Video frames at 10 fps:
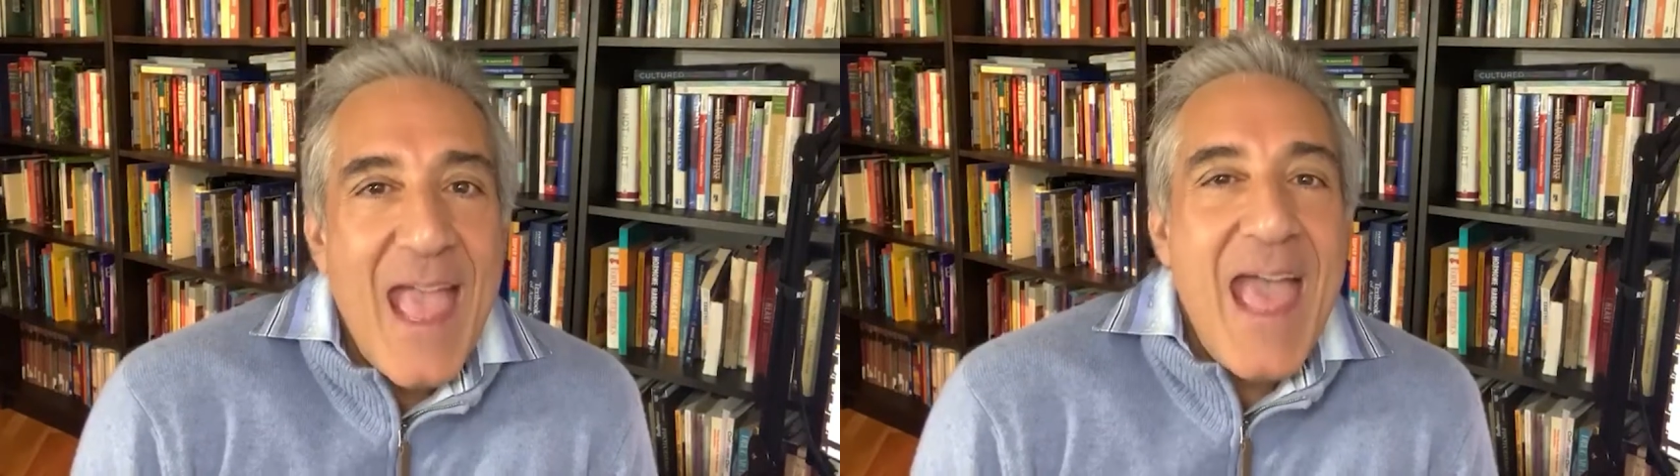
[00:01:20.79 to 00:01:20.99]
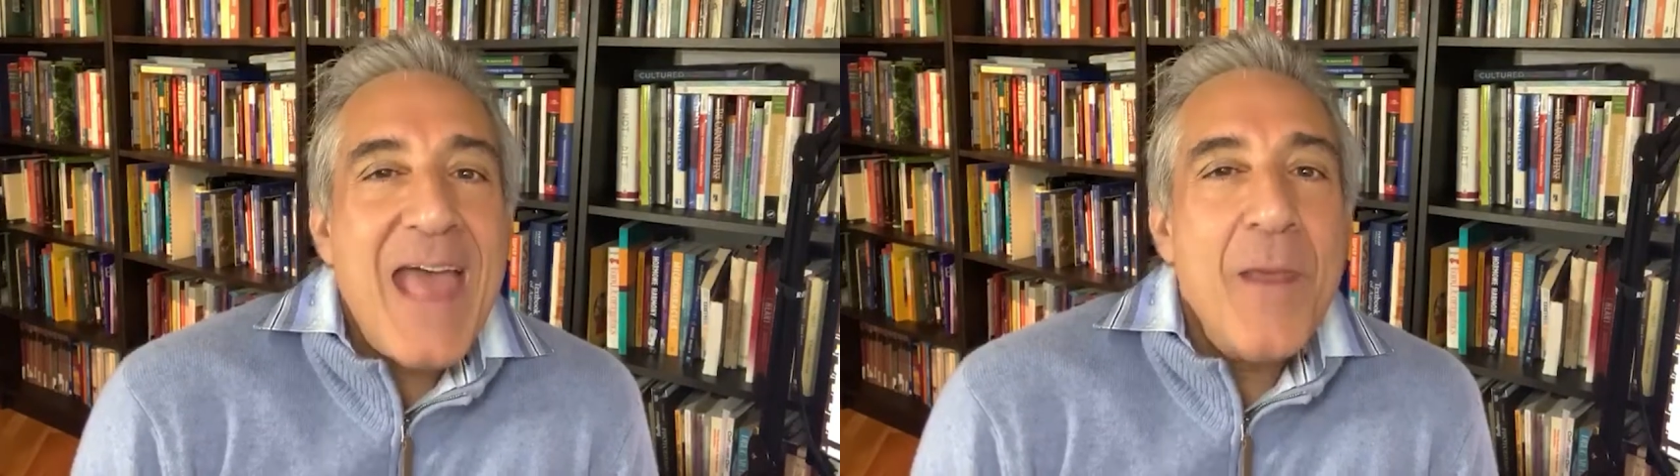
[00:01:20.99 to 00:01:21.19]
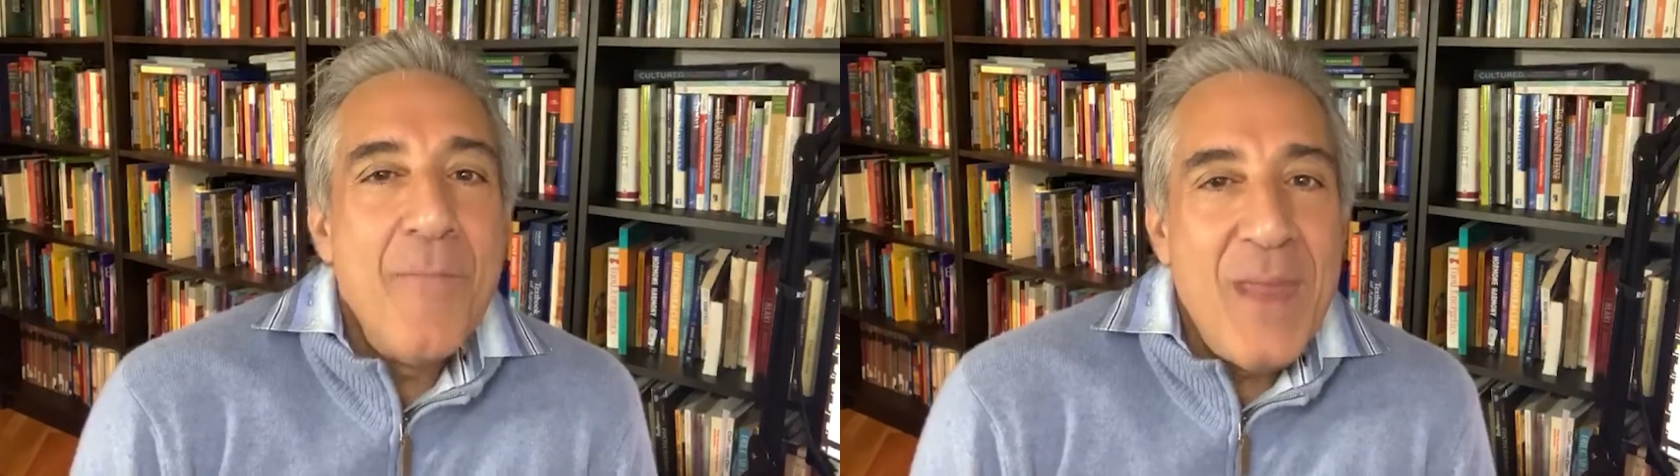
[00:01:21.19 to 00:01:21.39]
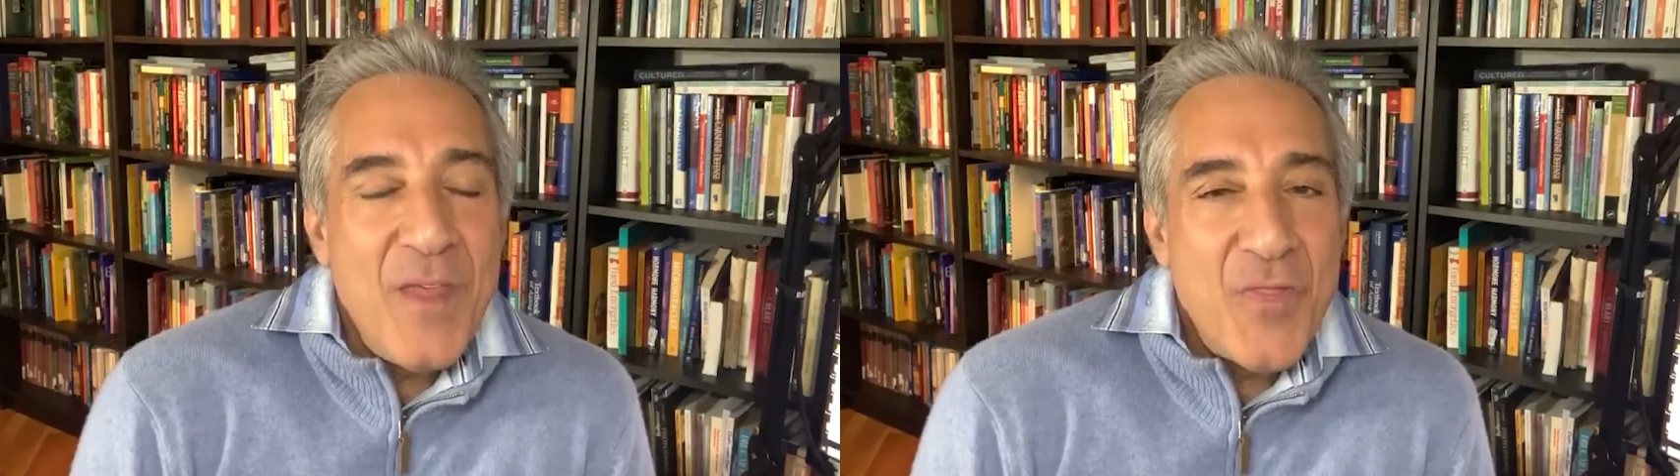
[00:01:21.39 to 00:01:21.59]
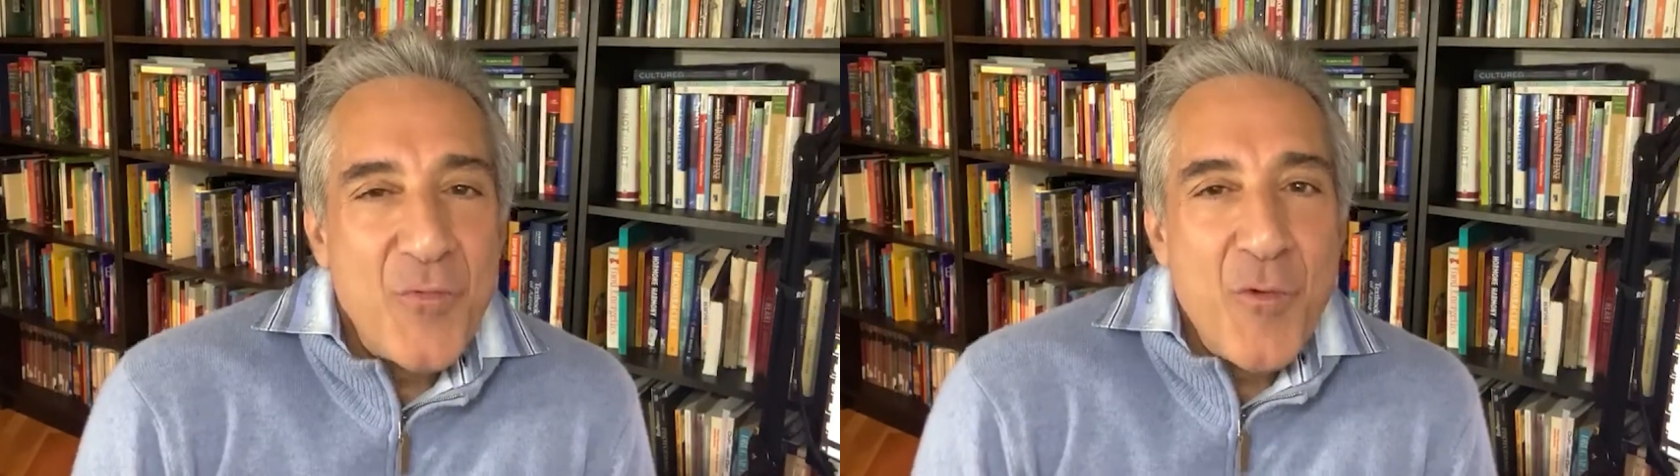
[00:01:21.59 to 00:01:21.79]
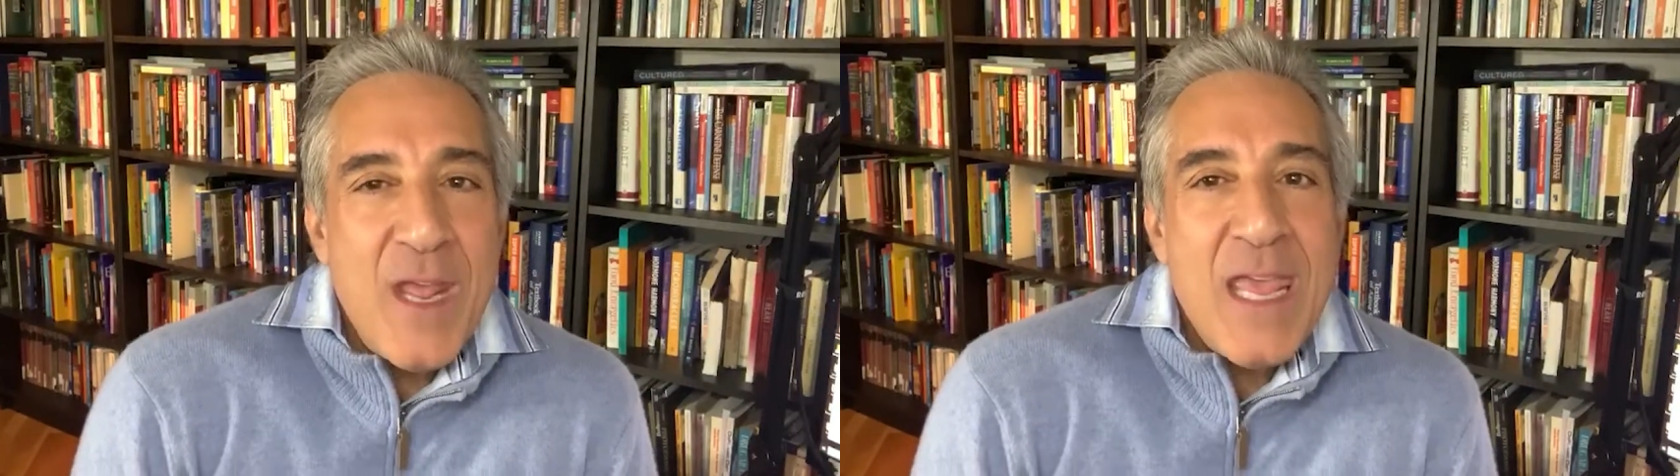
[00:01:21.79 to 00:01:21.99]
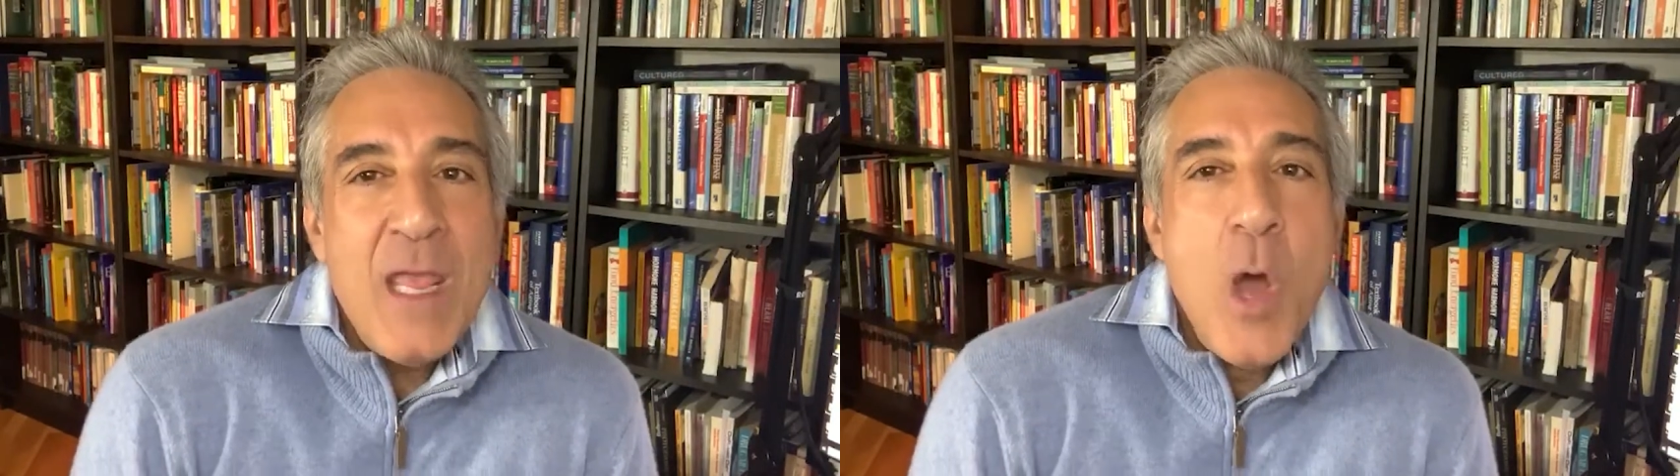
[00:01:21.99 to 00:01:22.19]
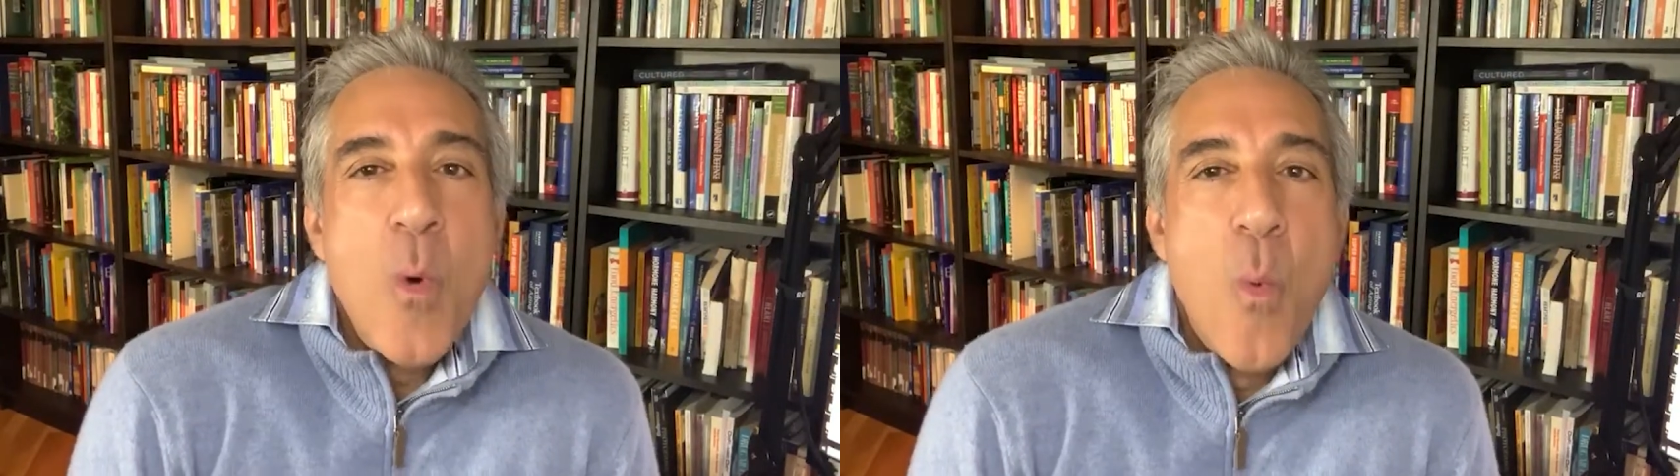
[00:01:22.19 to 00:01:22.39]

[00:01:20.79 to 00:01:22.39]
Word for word: And minute 3,